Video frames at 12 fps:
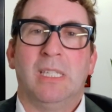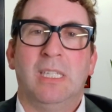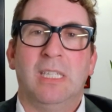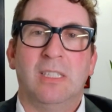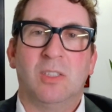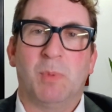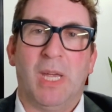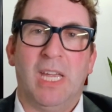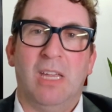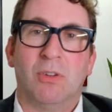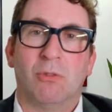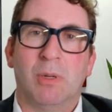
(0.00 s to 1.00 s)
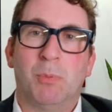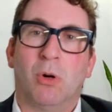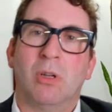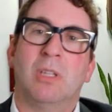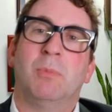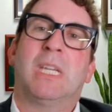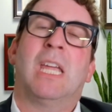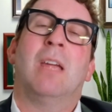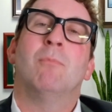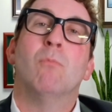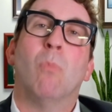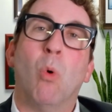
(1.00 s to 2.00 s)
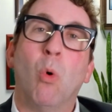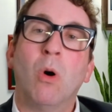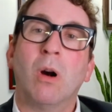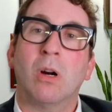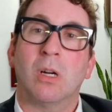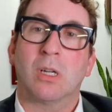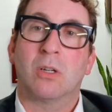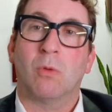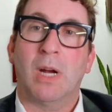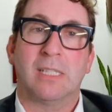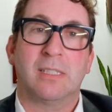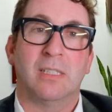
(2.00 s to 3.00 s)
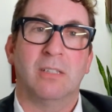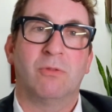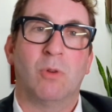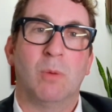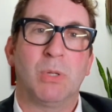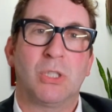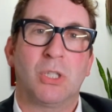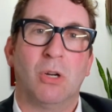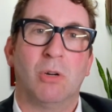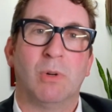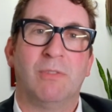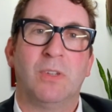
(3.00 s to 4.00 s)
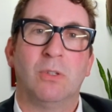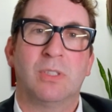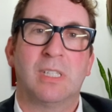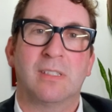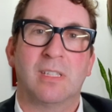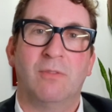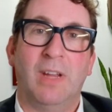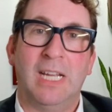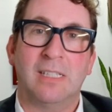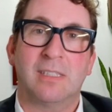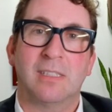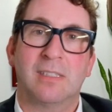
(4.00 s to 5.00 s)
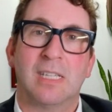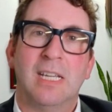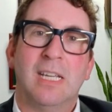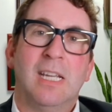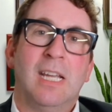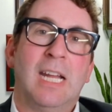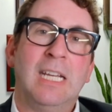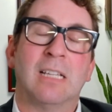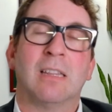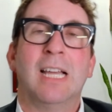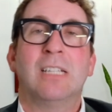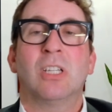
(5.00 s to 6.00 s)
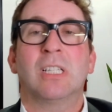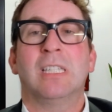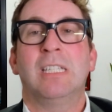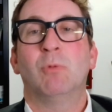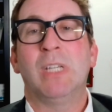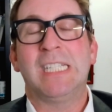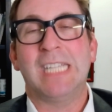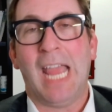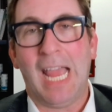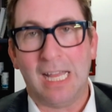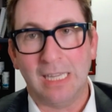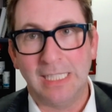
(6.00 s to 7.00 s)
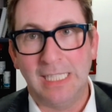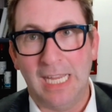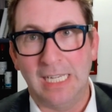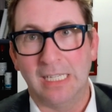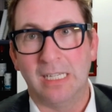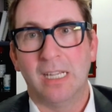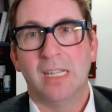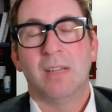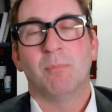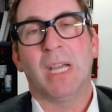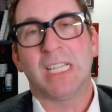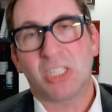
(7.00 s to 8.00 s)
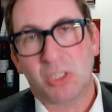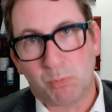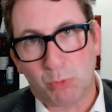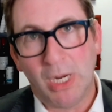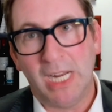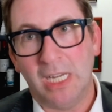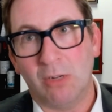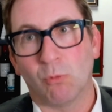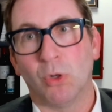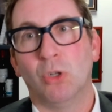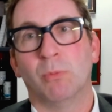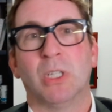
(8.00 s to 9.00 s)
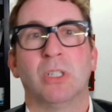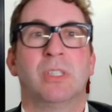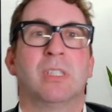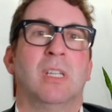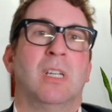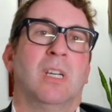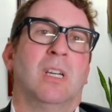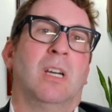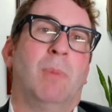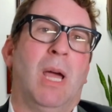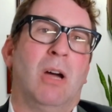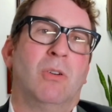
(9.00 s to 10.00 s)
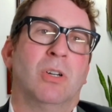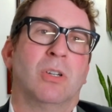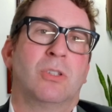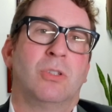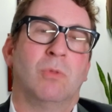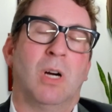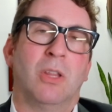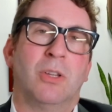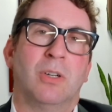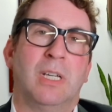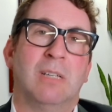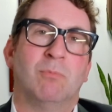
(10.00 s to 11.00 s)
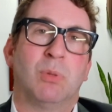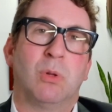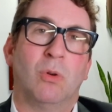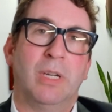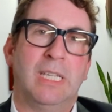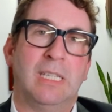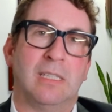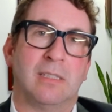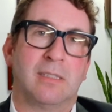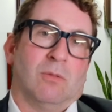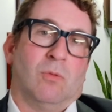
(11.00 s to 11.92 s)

Yee's behavior reportedly became more aggressive when Pashota refused his advances, and he allegedly retaliated by spreading rumors about her to other employees.